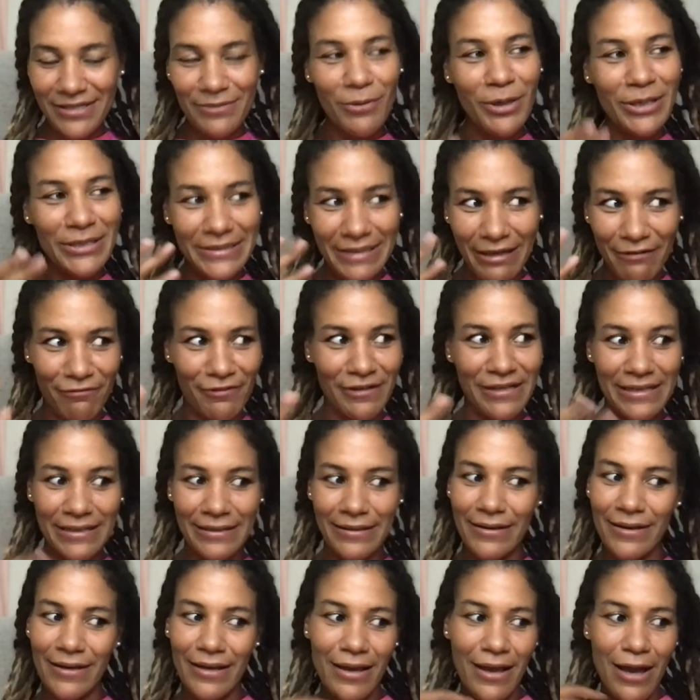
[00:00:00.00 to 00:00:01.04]
More
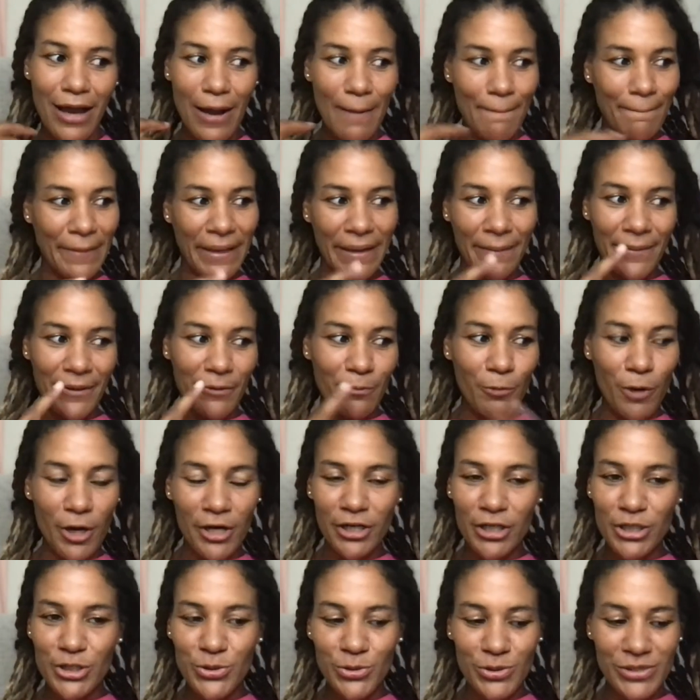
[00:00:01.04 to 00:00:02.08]
definitely, maybe one
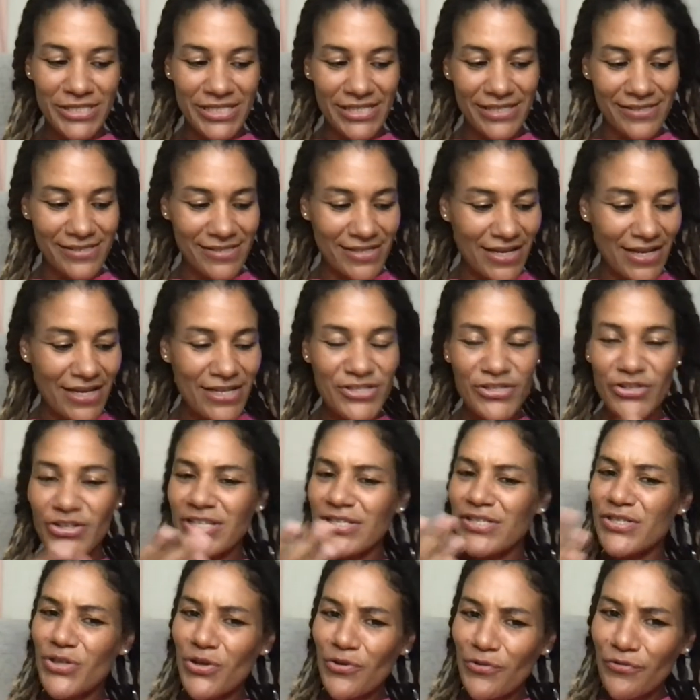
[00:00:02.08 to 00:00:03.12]
or two things. So
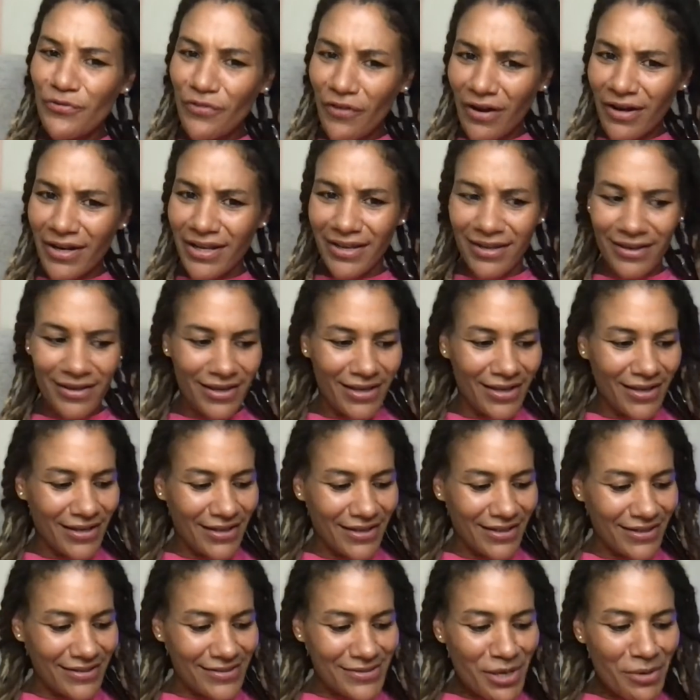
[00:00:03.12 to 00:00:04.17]
it's so funny.
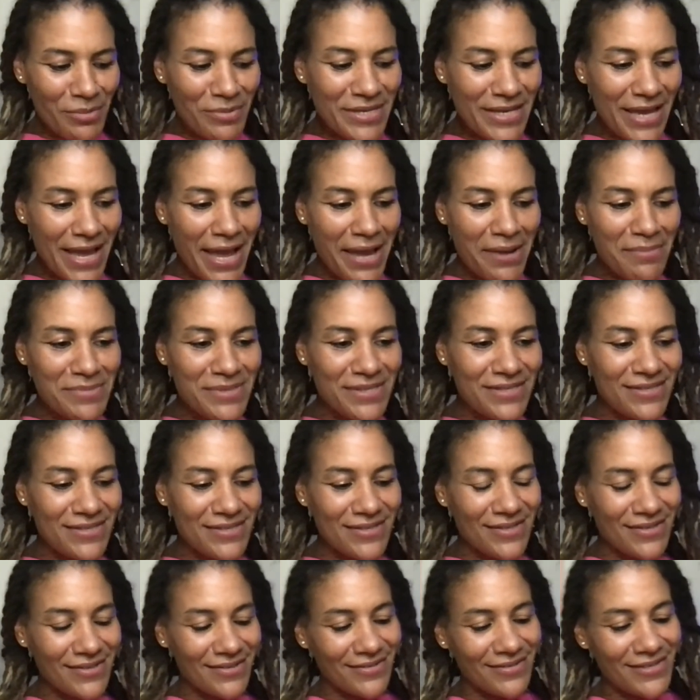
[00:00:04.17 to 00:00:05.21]
Sometimes
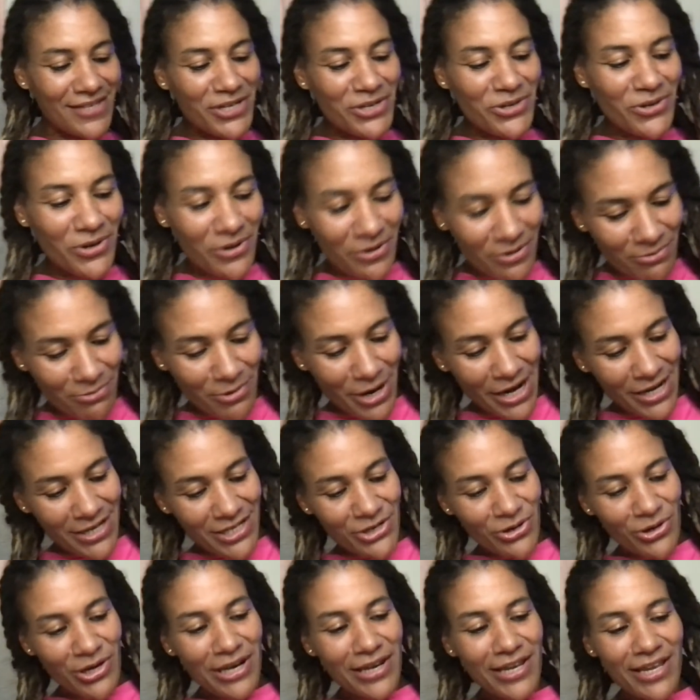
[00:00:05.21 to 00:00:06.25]
you know when
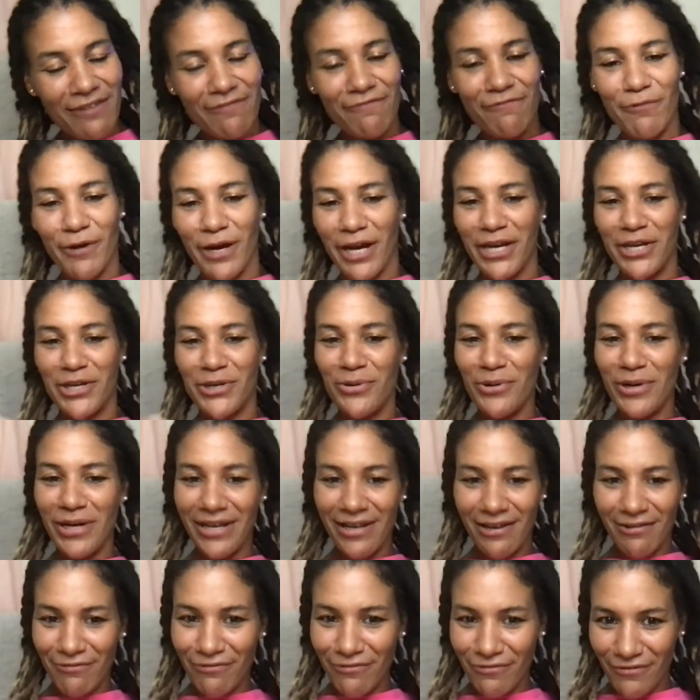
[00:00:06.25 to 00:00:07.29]
you live where you
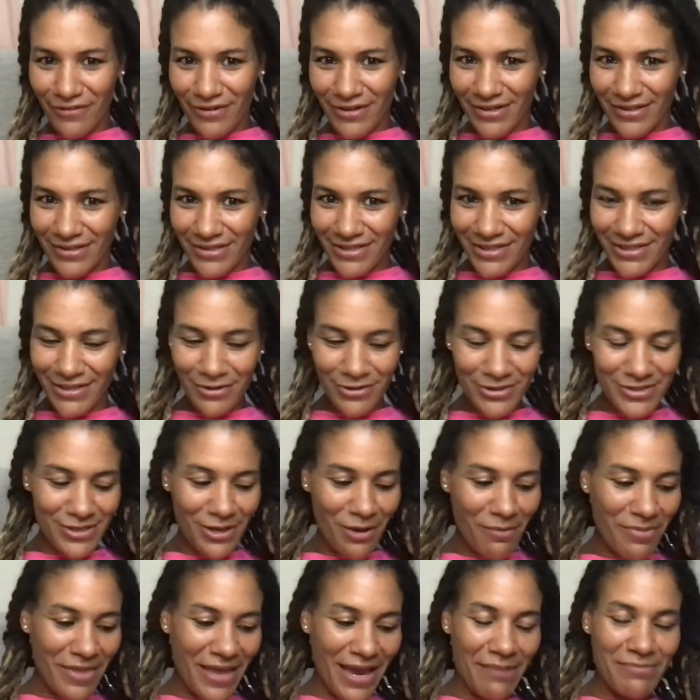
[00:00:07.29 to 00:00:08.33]
live you
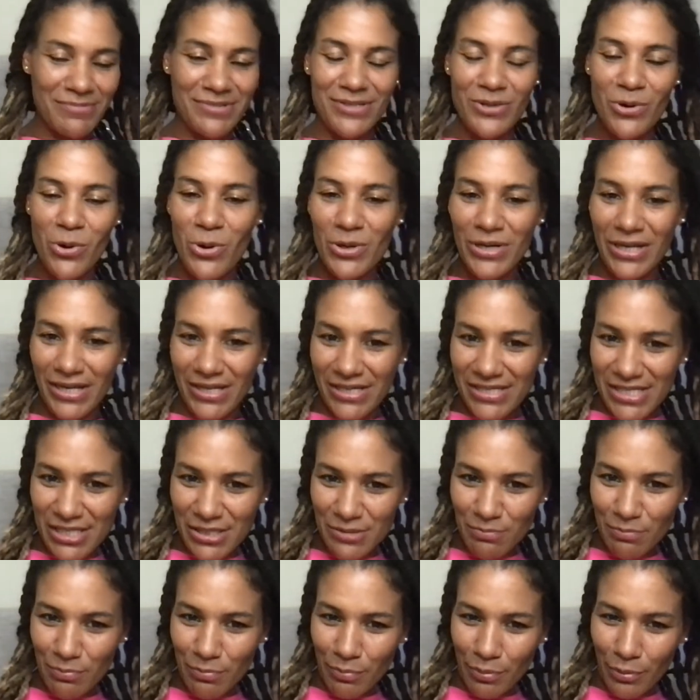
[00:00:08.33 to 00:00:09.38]
sometimes don't
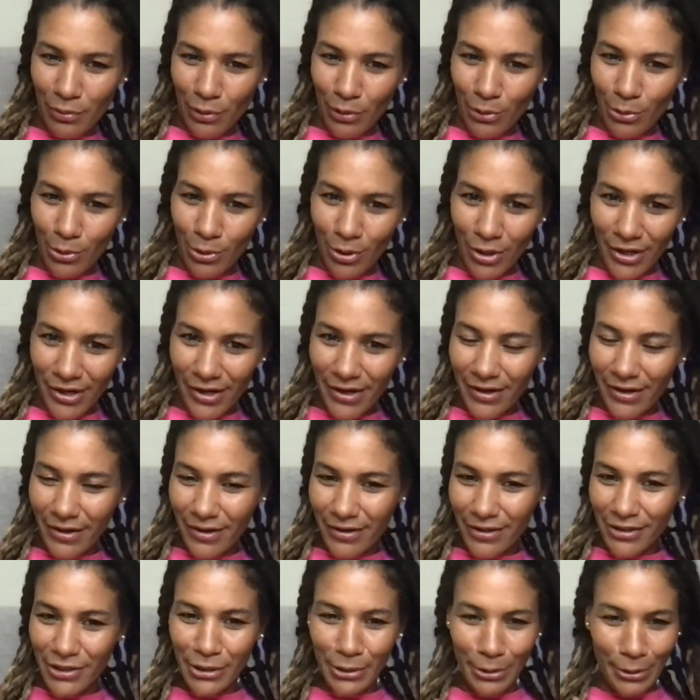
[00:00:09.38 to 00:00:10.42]
explore
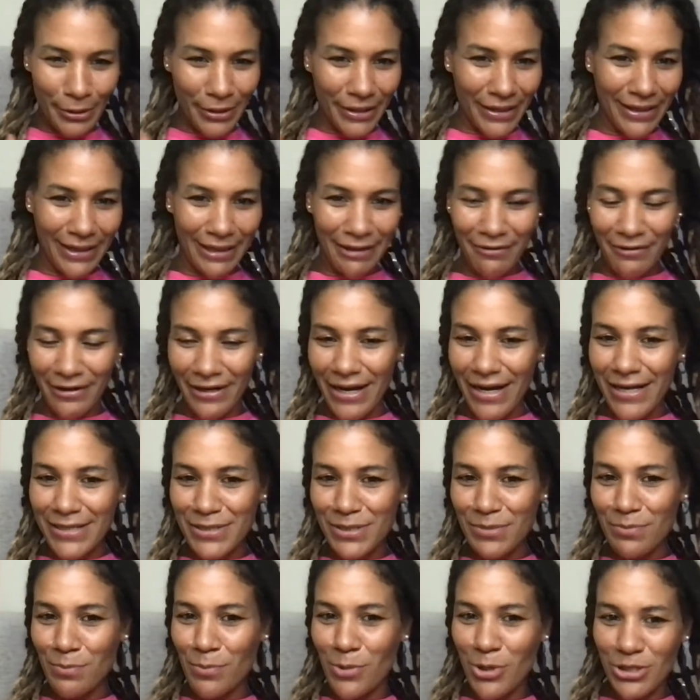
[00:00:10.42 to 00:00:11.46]
your area
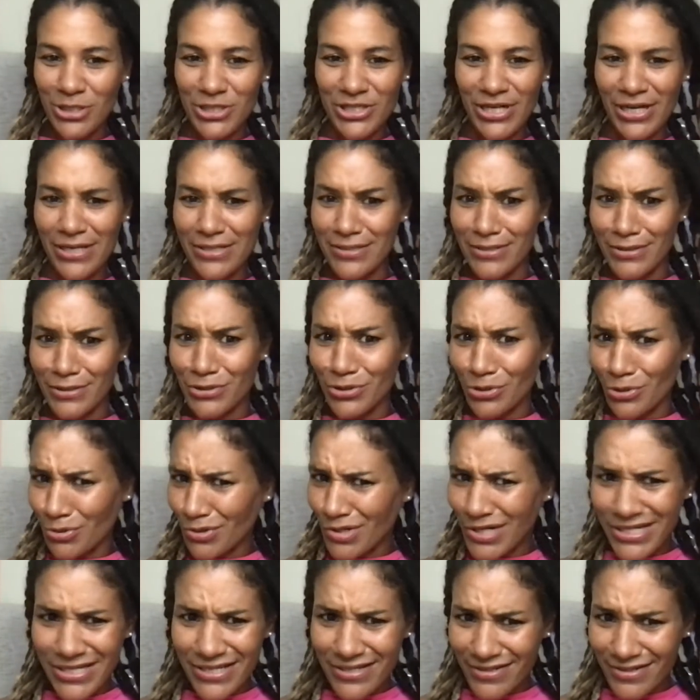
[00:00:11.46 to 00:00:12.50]
as much as a
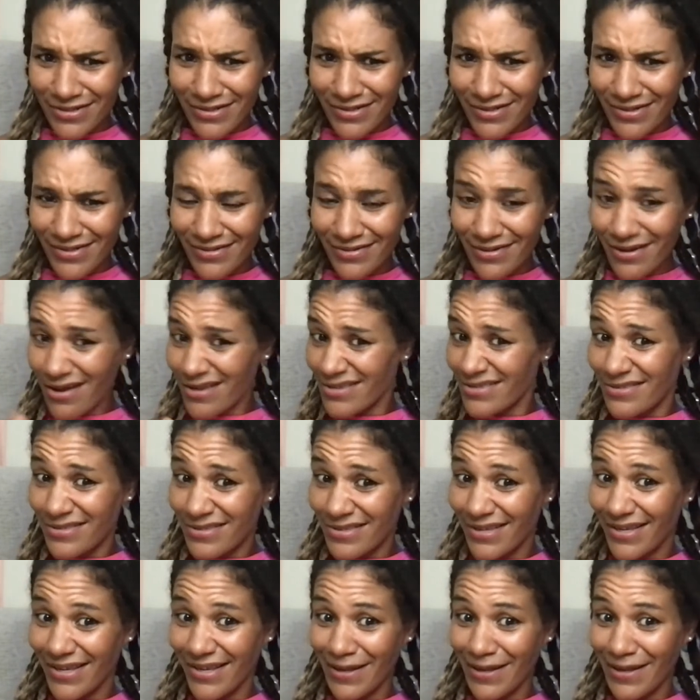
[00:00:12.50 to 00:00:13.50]
tourist does.